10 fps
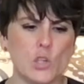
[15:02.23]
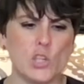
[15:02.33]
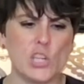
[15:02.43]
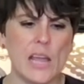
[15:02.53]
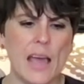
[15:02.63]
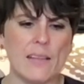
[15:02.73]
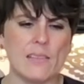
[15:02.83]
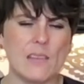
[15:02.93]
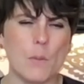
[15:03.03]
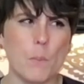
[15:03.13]
She
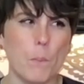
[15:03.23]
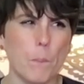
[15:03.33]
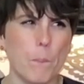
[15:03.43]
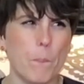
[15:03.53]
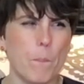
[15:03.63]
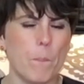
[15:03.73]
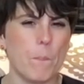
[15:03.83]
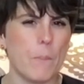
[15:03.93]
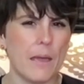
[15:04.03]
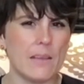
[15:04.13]
ends up
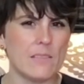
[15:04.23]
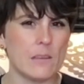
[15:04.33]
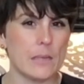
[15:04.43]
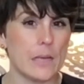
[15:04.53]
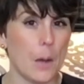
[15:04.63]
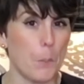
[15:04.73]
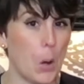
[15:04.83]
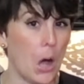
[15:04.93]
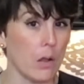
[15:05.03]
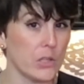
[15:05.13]
basically
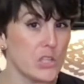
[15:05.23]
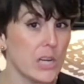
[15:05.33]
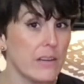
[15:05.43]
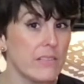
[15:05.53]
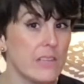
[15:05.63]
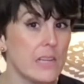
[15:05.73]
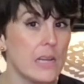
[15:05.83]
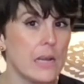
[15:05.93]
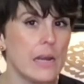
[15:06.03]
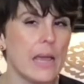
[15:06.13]

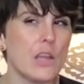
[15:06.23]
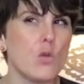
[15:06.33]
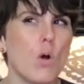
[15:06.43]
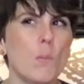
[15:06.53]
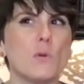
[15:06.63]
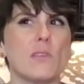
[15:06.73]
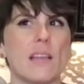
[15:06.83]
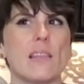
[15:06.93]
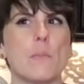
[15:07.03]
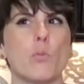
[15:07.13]
apologizing, and you almost
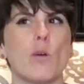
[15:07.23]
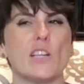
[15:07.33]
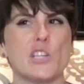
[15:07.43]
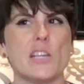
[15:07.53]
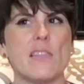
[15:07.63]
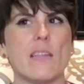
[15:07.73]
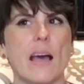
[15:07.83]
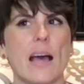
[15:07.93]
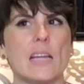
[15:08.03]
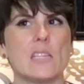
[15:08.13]
get the impression
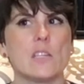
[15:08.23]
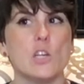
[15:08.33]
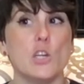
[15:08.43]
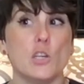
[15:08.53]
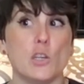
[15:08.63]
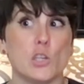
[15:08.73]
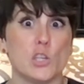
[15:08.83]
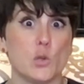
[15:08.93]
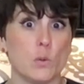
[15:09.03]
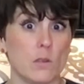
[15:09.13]
that
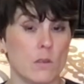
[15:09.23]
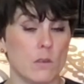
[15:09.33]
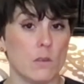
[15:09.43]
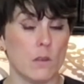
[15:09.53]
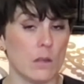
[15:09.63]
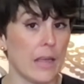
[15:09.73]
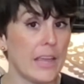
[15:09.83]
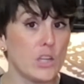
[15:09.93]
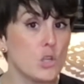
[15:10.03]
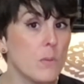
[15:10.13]
she would
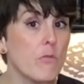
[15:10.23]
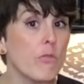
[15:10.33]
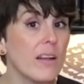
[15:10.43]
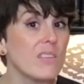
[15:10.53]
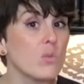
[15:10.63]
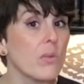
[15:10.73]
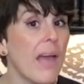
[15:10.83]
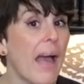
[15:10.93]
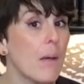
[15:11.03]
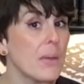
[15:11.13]
like to be friends with
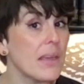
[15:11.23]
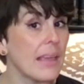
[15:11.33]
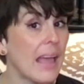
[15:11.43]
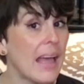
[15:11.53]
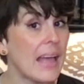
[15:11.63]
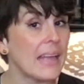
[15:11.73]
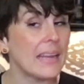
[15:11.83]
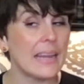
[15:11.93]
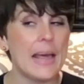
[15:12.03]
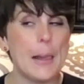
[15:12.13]
Abbi again.